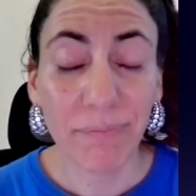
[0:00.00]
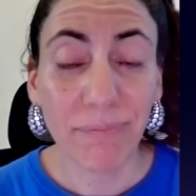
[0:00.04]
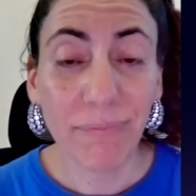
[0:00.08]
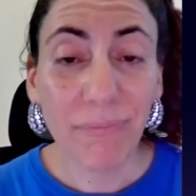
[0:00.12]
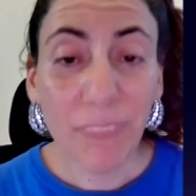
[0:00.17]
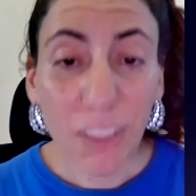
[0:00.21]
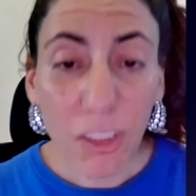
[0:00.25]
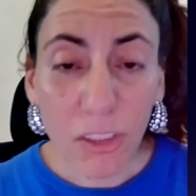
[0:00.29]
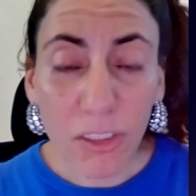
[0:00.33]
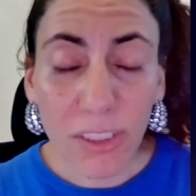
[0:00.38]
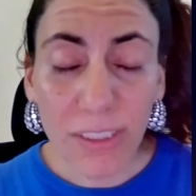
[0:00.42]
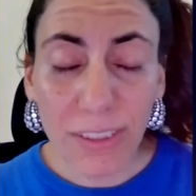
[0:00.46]

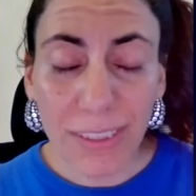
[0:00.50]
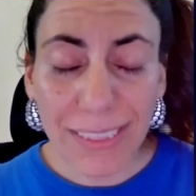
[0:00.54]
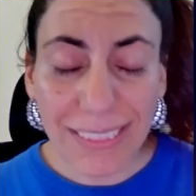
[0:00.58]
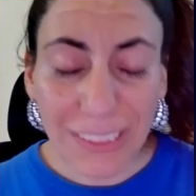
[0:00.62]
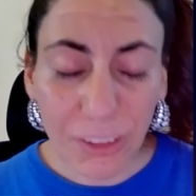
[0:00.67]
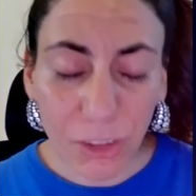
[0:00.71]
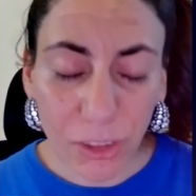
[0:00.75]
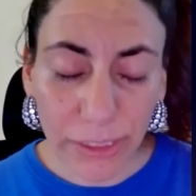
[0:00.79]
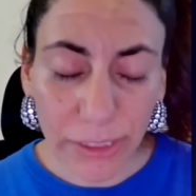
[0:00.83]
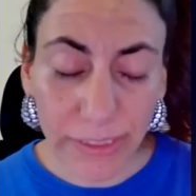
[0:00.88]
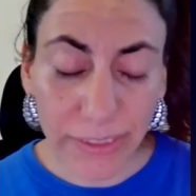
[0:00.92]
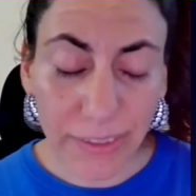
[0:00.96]
The
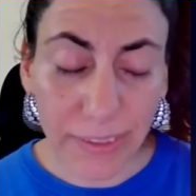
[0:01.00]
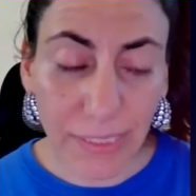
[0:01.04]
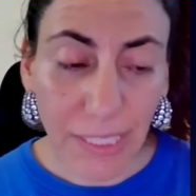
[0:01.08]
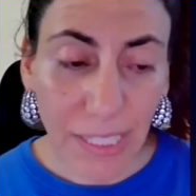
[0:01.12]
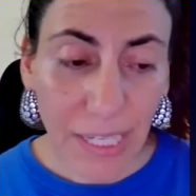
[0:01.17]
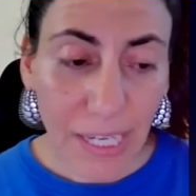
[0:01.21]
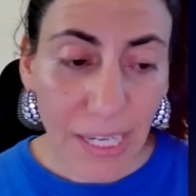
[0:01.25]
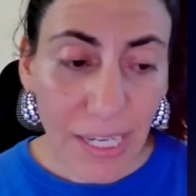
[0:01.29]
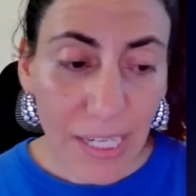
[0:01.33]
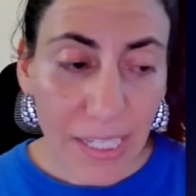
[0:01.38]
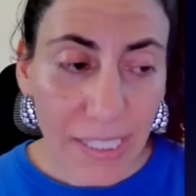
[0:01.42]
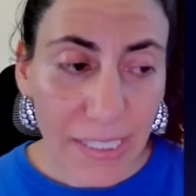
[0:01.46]
t-shirt,
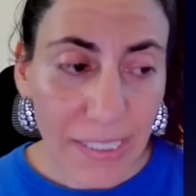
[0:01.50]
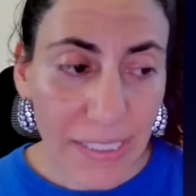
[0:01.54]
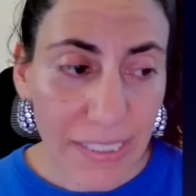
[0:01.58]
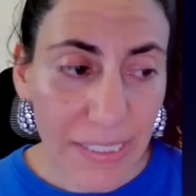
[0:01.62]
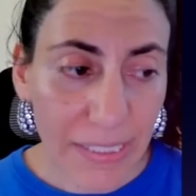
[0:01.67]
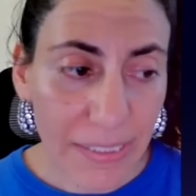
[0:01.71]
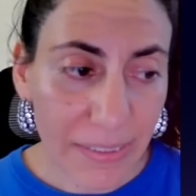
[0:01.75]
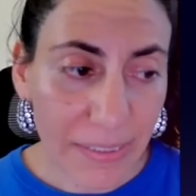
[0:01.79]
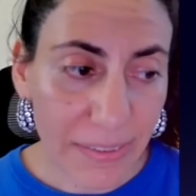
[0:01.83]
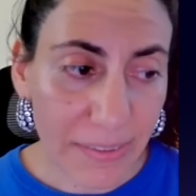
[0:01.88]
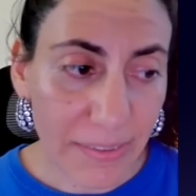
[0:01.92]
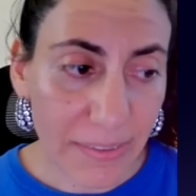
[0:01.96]

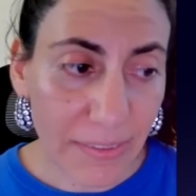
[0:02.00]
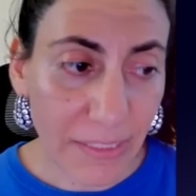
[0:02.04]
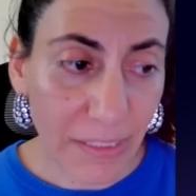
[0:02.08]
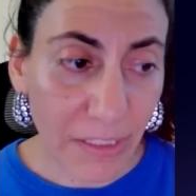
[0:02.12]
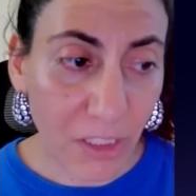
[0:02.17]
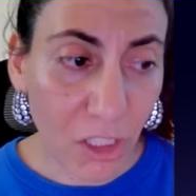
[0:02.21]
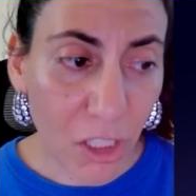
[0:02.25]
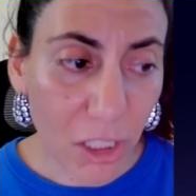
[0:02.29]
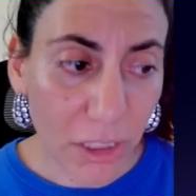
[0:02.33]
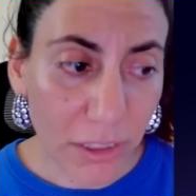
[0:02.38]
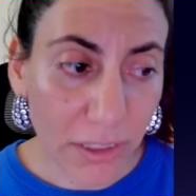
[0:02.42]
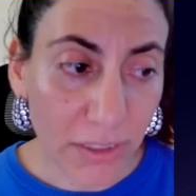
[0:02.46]
it's the
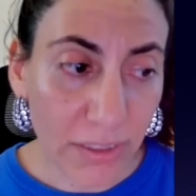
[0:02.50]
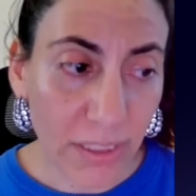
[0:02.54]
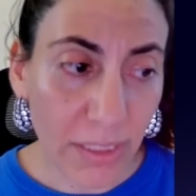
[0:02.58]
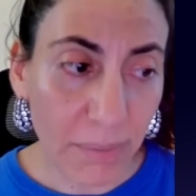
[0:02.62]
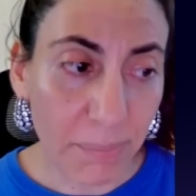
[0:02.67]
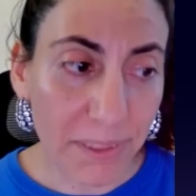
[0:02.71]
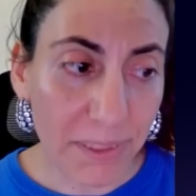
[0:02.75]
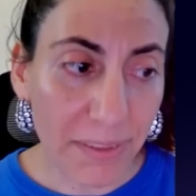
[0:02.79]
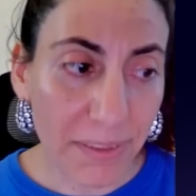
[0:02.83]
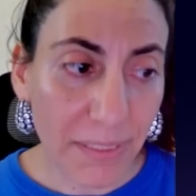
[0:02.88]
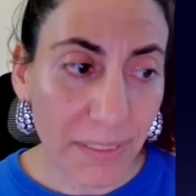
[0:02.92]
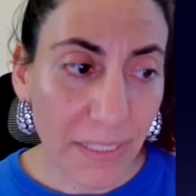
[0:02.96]

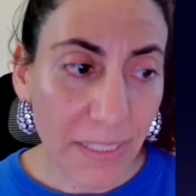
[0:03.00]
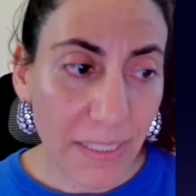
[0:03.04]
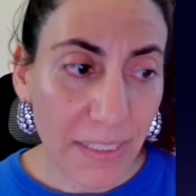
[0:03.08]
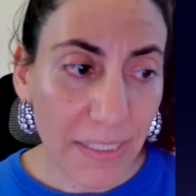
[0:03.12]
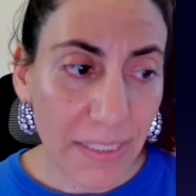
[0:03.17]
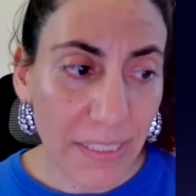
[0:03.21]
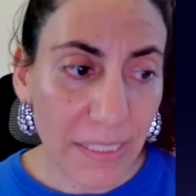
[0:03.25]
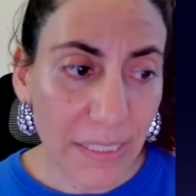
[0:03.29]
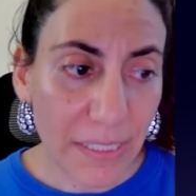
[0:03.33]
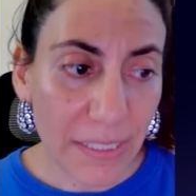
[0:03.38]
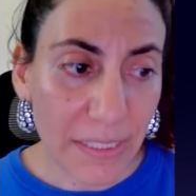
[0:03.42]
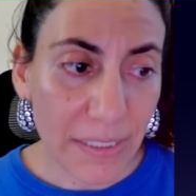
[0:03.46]
concept
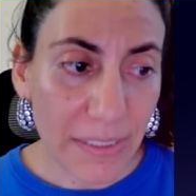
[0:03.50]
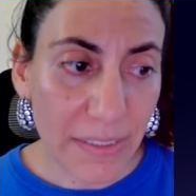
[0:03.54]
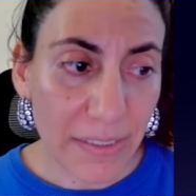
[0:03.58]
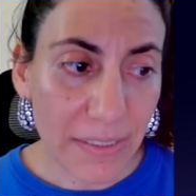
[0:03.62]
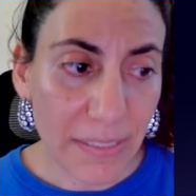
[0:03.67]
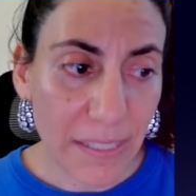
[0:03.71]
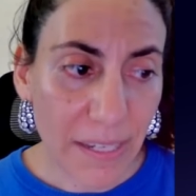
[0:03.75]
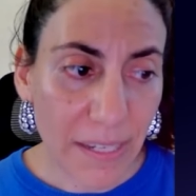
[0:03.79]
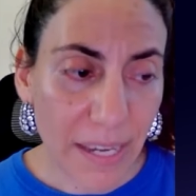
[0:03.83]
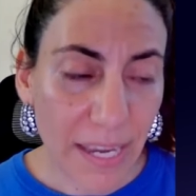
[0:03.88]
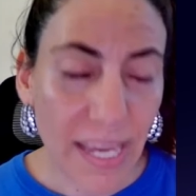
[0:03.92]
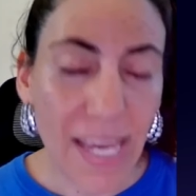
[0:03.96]
is
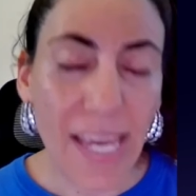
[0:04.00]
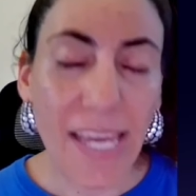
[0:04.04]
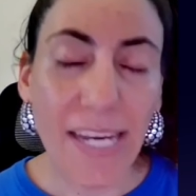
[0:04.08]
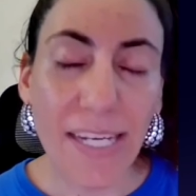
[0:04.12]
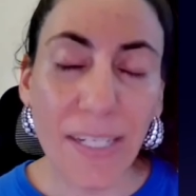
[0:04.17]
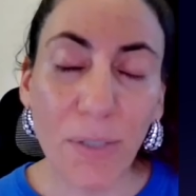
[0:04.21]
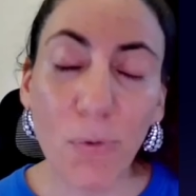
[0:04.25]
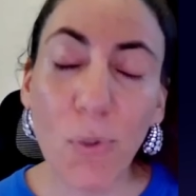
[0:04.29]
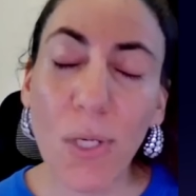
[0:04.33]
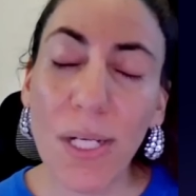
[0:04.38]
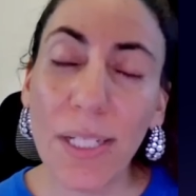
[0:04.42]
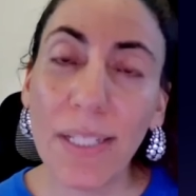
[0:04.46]

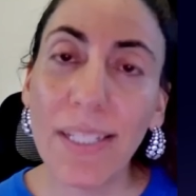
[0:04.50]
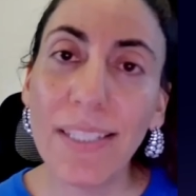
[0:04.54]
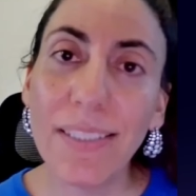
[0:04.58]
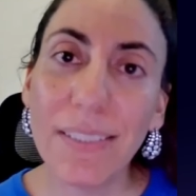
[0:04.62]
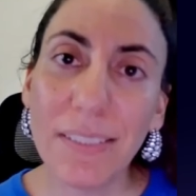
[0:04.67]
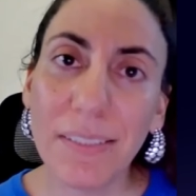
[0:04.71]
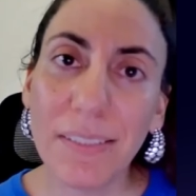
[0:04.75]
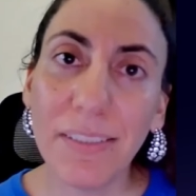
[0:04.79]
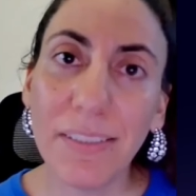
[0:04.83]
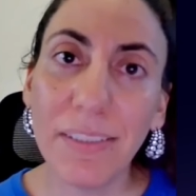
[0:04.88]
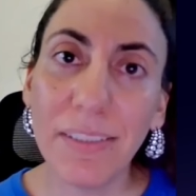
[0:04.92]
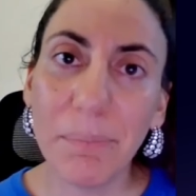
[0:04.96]
anyone can
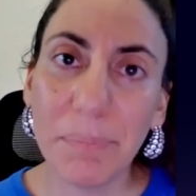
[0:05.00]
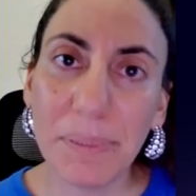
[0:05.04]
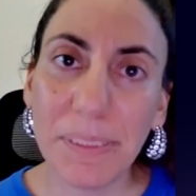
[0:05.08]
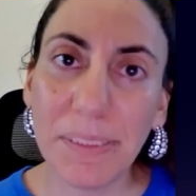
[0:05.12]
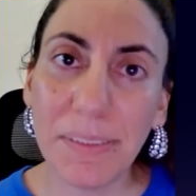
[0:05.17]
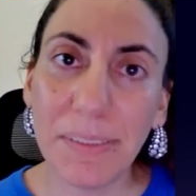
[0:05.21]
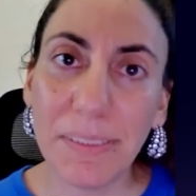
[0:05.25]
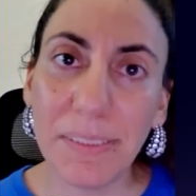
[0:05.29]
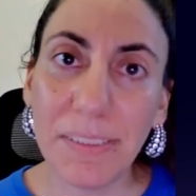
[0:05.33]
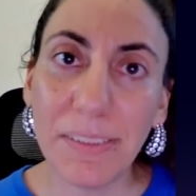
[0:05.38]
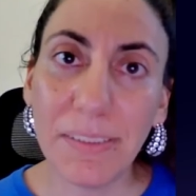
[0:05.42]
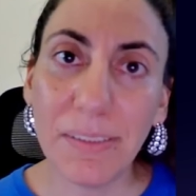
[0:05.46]
start a
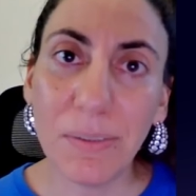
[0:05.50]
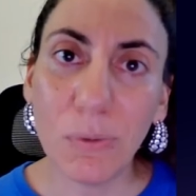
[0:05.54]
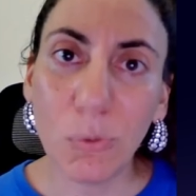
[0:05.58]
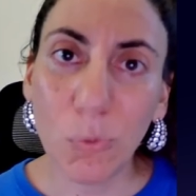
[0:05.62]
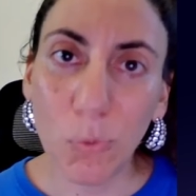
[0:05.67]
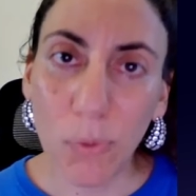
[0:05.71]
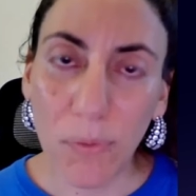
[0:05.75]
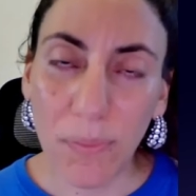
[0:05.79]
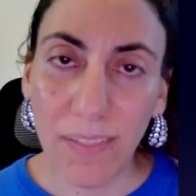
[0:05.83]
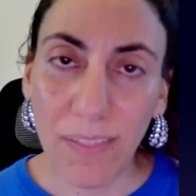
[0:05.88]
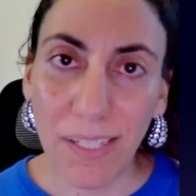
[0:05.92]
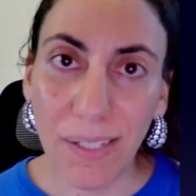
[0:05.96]
business
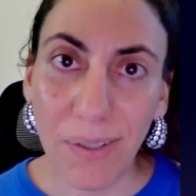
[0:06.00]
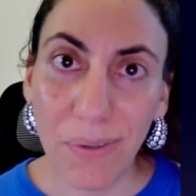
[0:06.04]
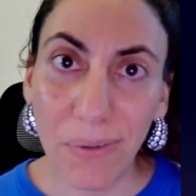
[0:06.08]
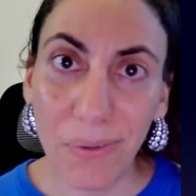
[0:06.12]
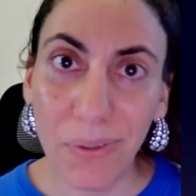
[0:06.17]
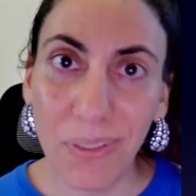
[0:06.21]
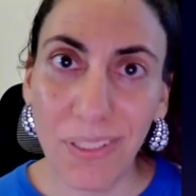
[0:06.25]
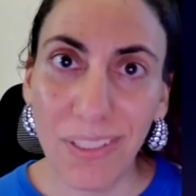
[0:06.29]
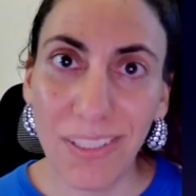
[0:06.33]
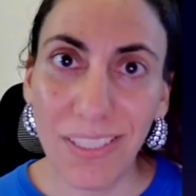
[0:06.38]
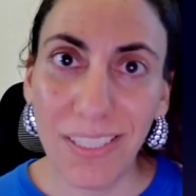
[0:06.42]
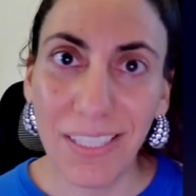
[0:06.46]

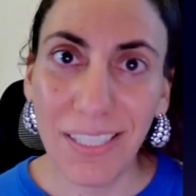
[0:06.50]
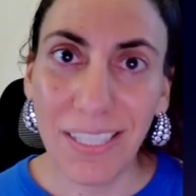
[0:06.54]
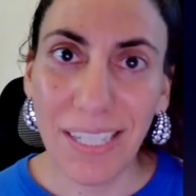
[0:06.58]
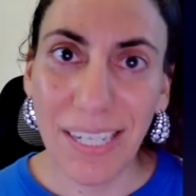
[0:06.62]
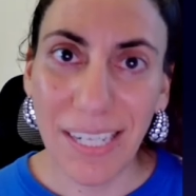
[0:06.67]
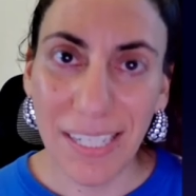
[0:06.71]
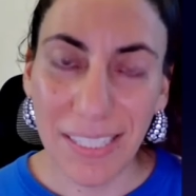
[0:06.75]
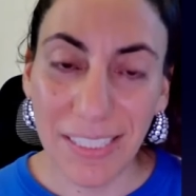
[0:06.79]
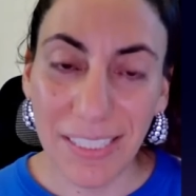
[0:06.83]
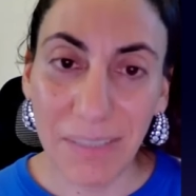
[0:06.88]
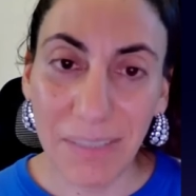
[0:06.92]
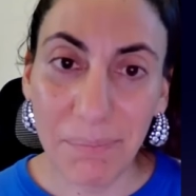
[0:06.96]
without
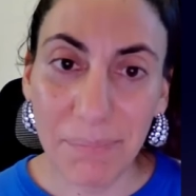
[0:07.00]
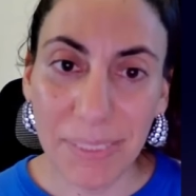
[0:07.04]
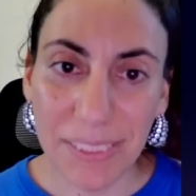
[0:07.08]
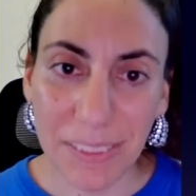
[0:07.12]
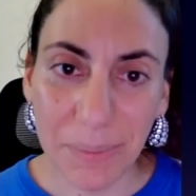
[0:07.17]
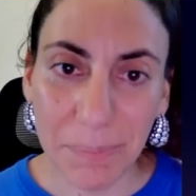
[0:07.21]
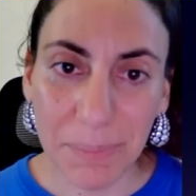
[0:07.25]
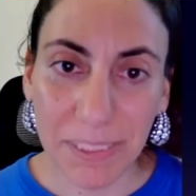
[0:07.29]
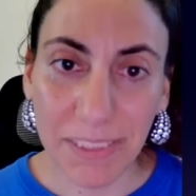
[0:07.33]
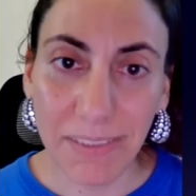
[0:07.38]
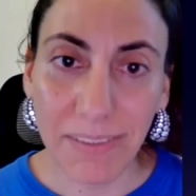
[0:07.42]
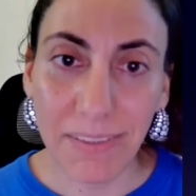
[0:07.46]
any
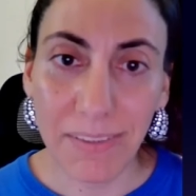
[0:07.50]
investment.